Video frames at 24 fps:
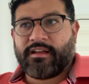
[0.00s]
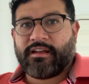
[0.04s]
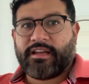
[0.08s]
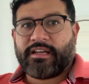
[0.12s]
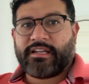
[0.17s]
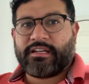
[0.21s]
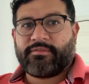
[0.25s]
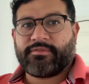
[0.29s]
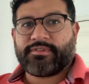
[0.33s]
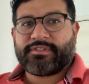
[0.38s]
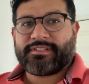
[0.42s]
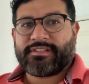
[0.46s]
and
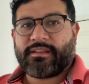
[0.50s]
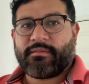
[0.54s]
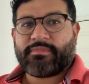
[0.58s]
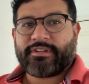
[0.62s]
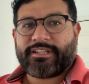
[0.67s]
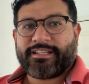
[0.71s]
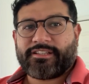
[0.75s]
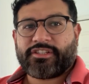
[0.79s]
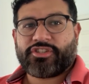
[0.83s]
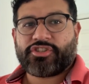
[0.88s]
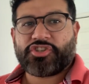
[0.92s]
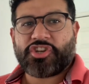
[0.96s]
it was
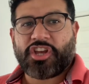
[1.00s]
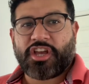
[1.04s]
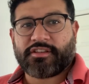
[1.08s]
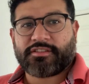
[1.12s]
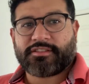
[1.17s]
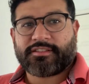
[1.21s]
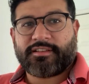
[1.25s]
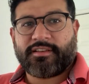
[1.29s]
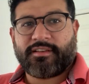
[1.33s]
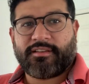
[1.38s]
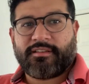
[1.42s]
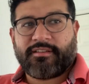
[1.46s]
somebody's
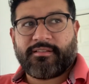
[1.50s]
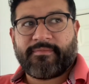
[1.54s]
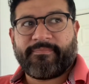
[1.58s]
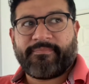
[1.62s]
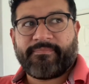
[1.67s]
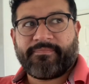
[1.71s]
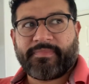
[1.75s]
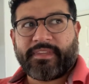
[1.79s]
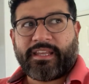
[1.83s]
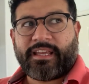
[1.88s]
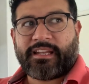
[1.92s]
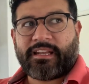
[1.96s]
chest.
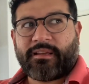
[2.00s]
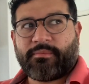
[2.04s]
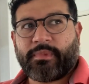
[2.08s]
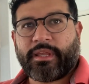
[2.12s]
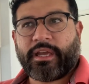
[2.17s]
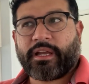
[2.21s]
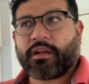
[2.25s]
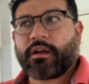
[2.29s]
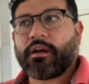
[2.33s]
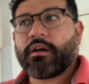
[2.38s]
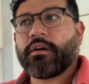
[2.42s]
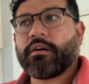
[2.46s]
And I'm
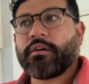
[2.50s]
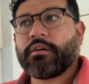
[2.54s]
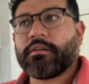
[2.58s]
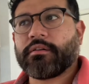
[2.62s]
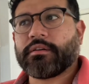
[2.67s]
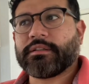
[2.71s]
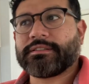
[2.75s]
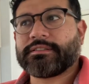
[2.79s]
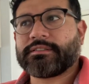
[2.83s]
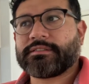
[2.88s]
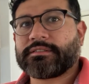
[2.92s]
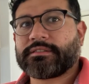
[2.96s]
like, oh,
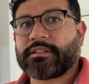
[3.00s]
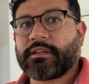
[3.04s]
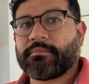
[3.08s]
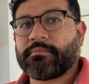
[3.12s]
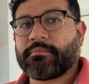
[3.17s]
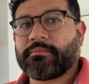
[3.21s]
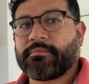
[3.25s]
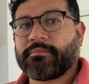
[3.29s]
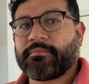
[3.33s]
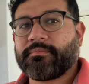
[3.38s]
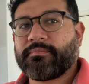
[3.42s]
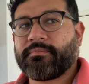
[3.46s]
it's
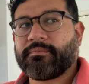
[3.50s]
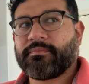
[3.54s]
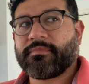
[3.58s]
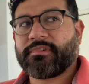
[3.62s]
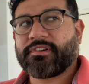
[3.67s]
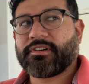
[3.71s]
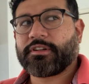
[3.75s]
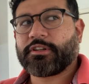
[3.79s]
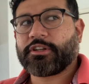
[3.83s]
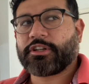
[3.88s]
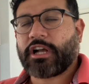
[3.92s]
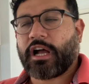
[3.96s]
some
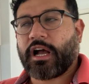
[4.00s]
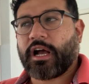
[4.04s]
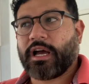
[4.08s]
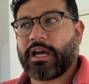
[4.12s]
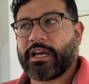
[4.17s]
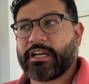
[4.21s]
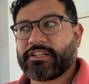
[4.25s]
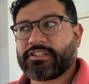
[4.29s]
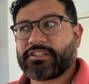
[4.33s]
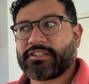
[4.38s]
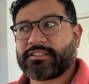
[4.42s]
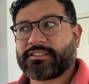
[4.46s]

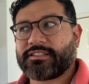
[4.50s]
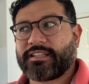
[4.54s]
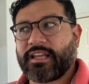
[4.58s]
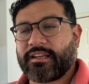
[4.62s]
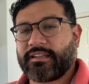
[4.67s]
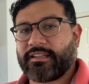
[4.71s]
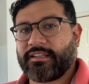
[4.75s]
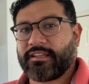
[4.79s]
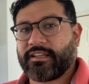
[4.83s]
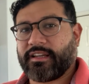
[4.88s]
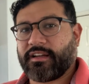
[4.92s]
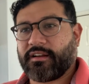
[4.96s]
guy just
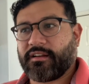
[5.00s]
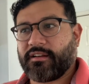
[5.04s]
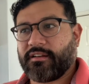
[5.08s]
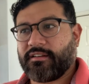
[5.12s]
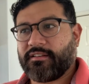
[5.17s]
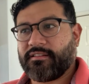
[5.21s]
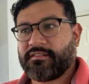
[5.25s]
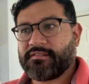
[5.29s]
standing there.